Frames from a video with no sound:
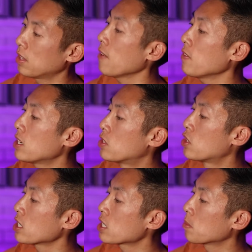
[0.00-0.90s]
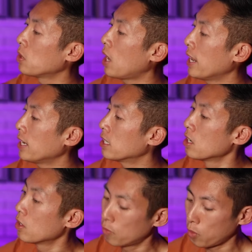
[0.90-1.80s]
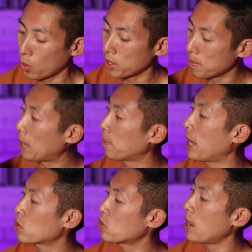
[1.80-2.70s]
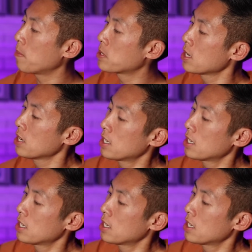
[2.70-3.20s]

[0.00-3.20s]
They have an adjustable height for the backpack straps.